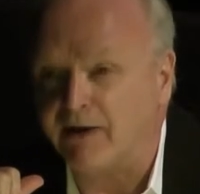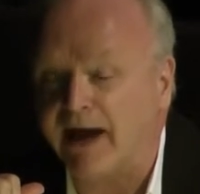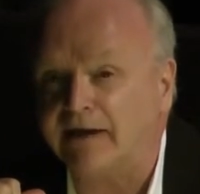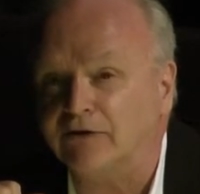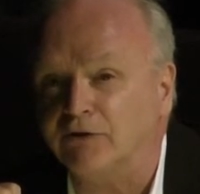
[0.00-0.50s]
in
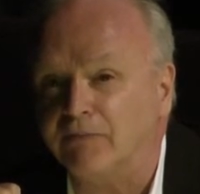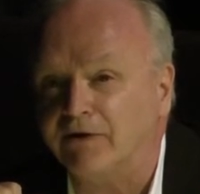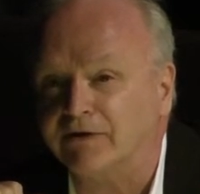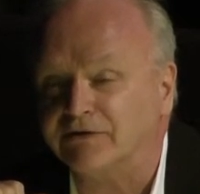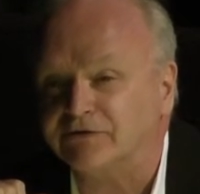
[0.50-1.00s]

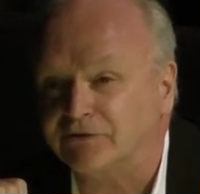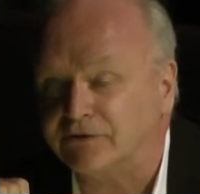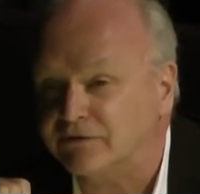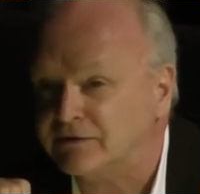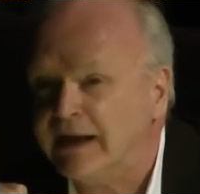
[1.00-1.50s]
Anglo-American
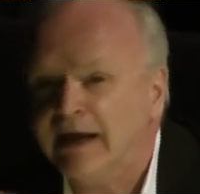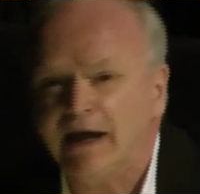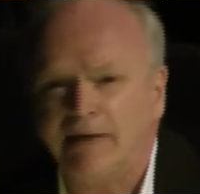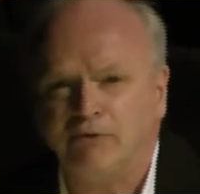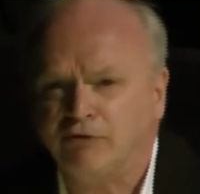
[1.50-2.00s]
circles,
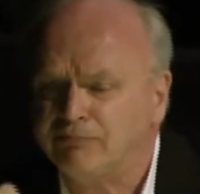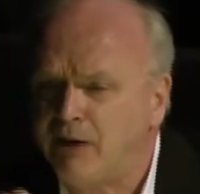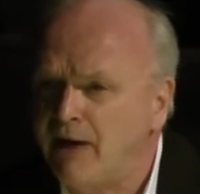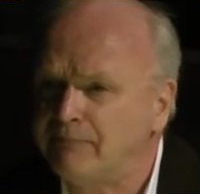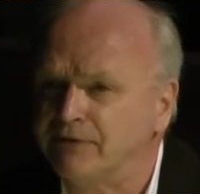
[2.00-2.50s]
and
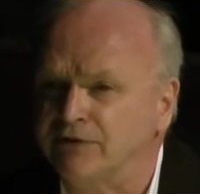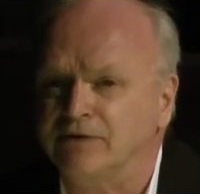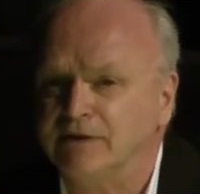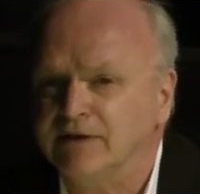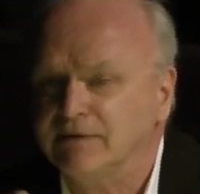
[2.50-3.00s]
both
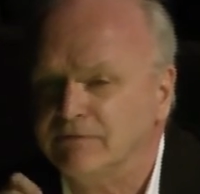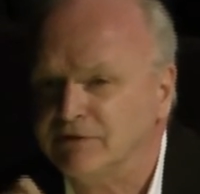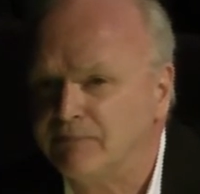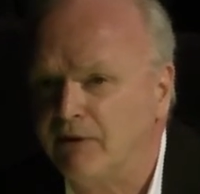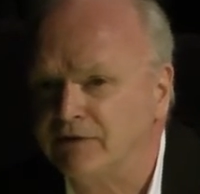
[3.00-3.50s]
popular
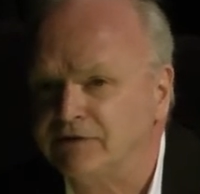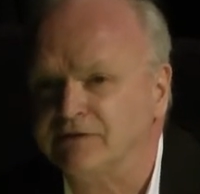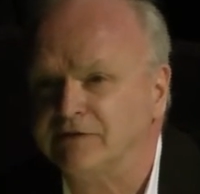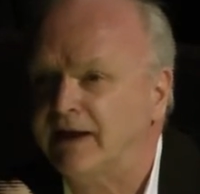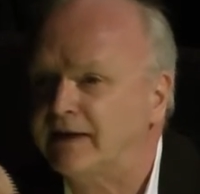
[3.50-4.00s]

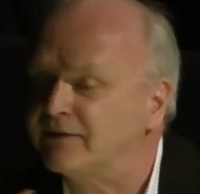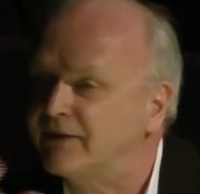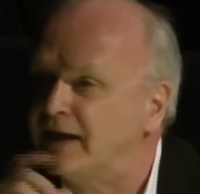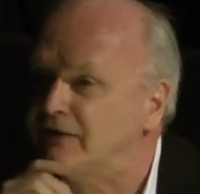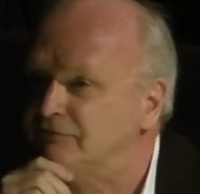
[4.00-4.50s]
responses
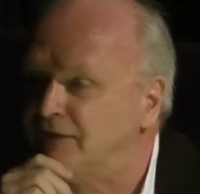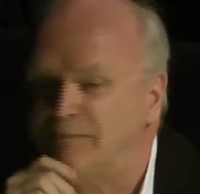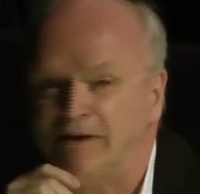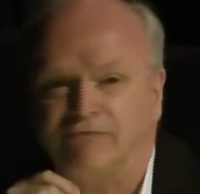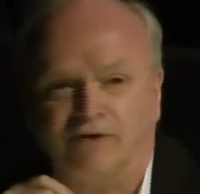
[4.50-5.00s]
like that of,
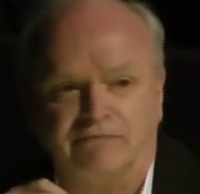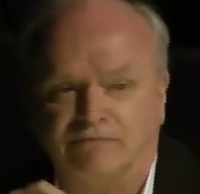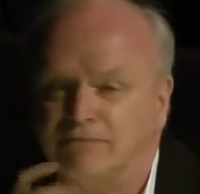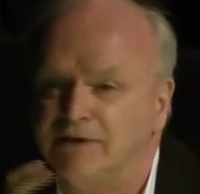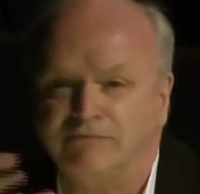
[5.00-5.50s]
if
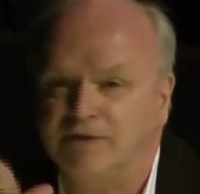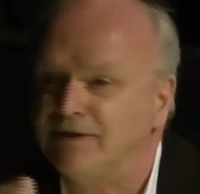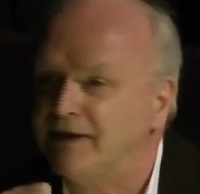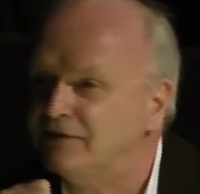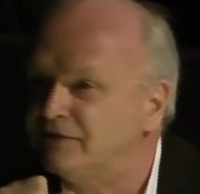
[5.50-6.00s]
you
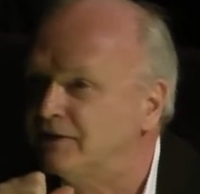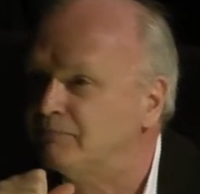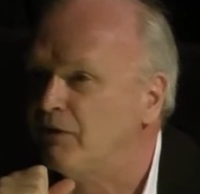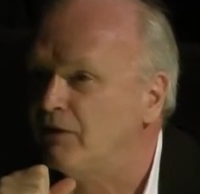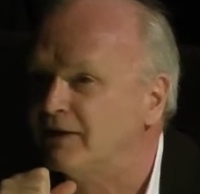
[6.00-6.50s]
read the essay
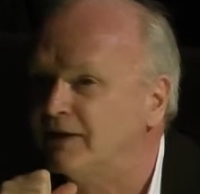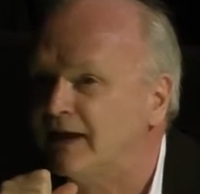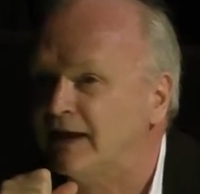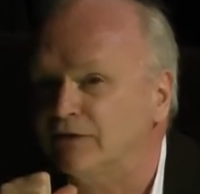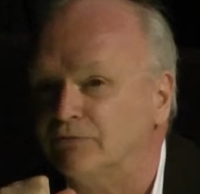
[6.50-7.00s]
that Pauline
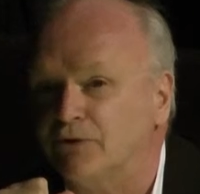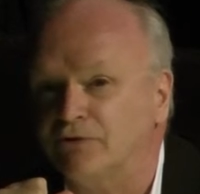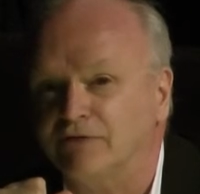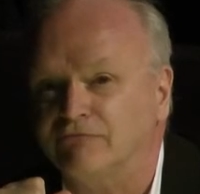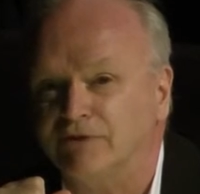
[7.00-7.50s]
Kael
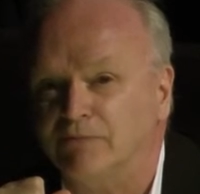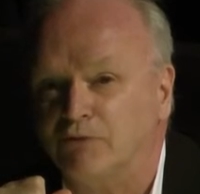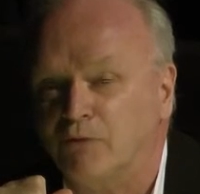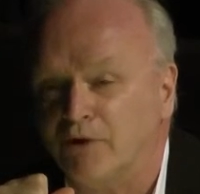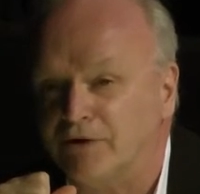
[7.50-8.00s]
wrote in
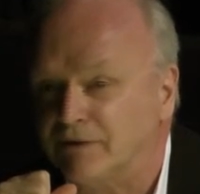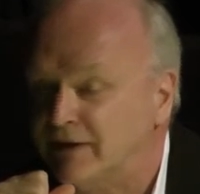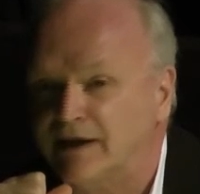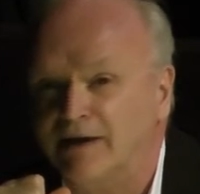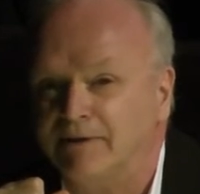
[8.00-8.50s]
Film
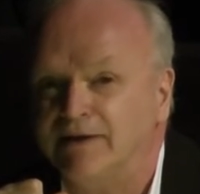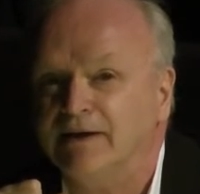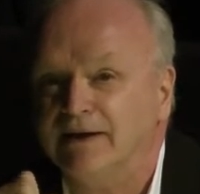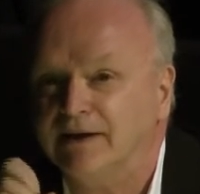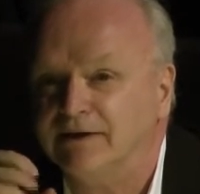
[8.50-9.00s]
Quarterly,
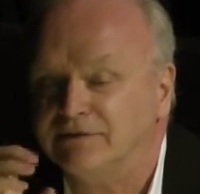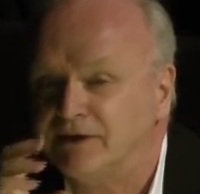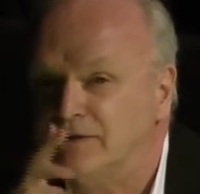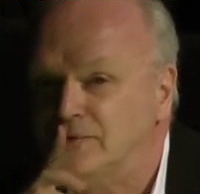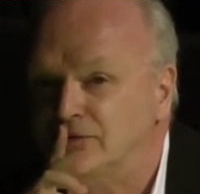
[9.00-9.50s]
it
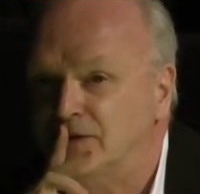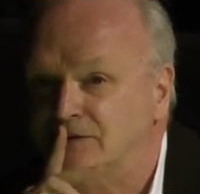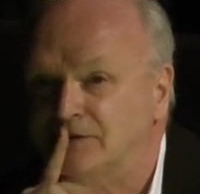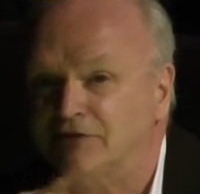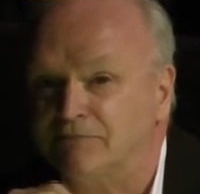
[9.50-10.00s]
is
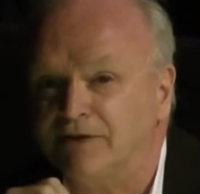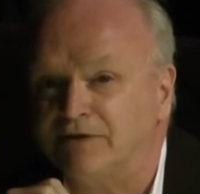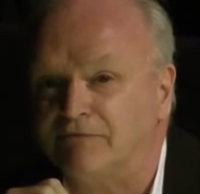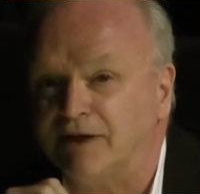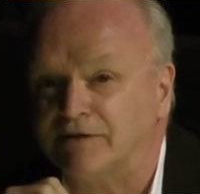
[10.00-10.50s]
as
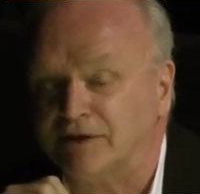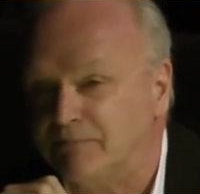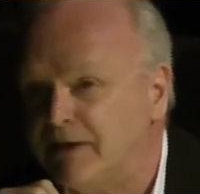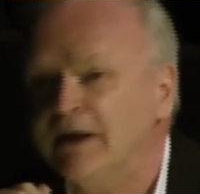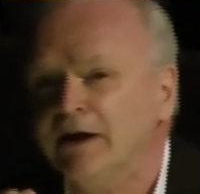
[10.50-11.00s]
dismissive as
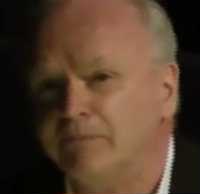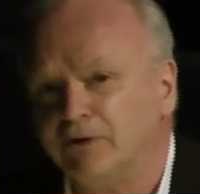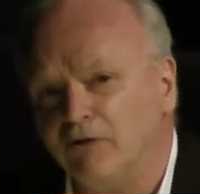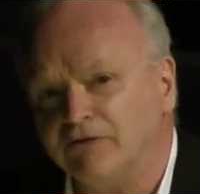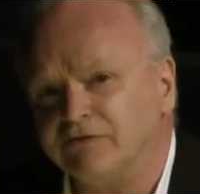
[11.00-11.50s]
can be,
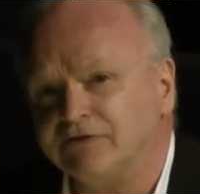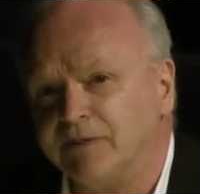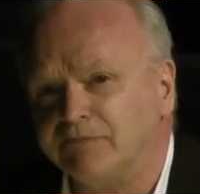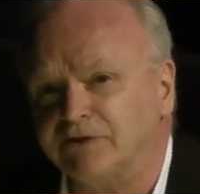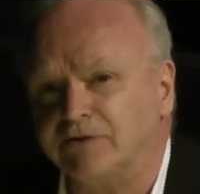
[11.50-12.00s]
but also
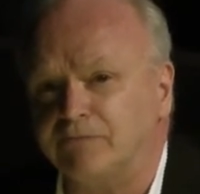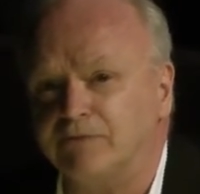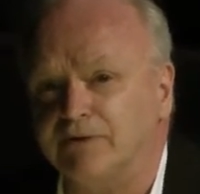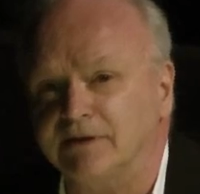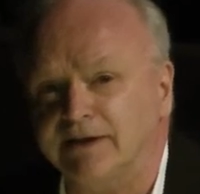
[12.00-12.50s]

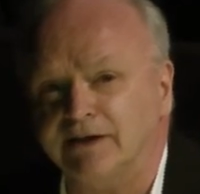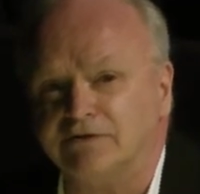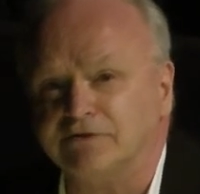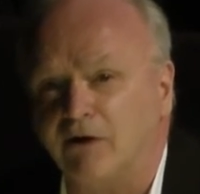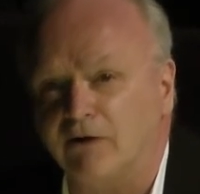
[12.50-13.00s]
subsequently
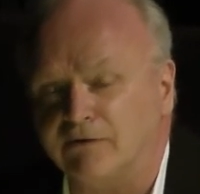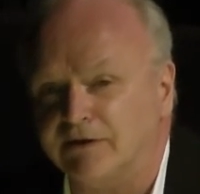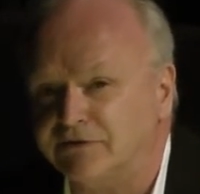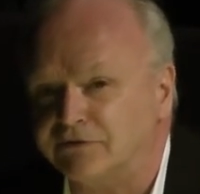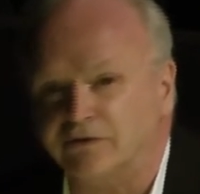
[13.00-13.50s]
in
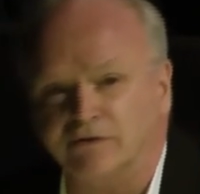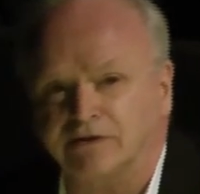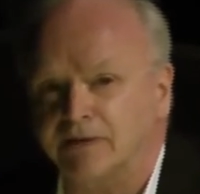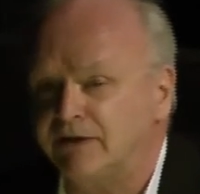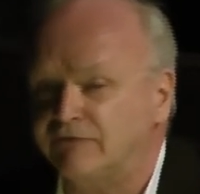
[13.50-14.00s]
scholarly
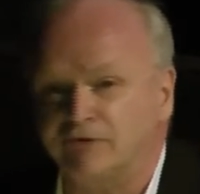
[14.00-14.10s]
circles,